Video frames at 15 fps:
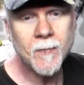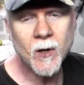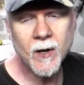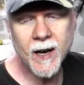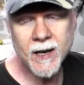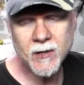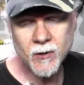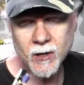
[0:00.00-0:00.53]

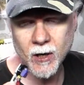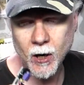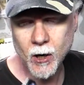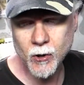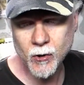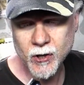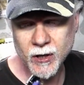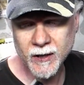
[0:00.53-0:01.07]
Okay, so the
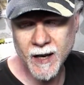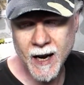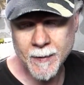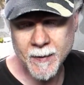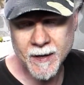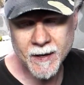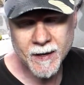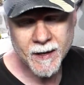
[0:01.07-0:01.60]
cartridge
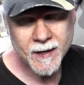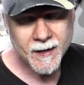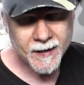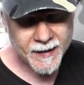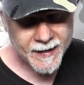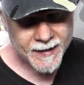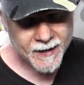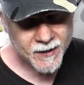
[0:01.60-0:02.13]
alignment
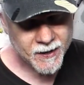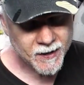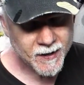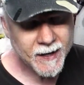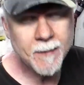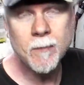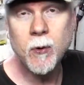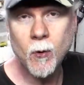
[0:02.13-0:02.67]
is
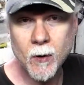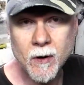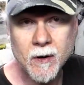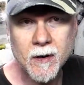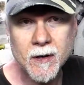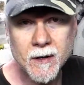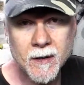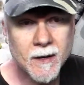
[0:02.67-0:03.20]

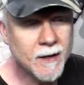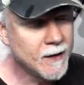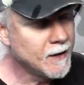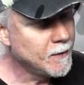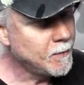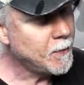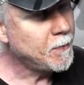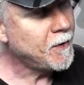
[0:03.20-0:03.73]
important.
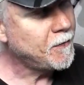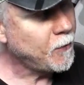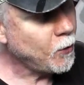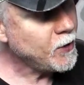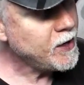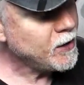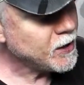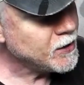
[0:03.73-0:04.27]
But
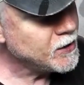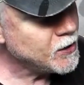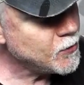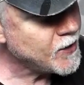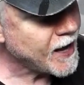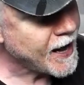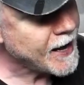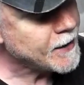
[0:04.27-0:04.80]
before you can do
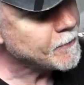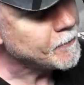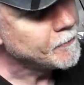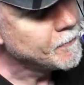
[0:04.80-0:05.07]
that,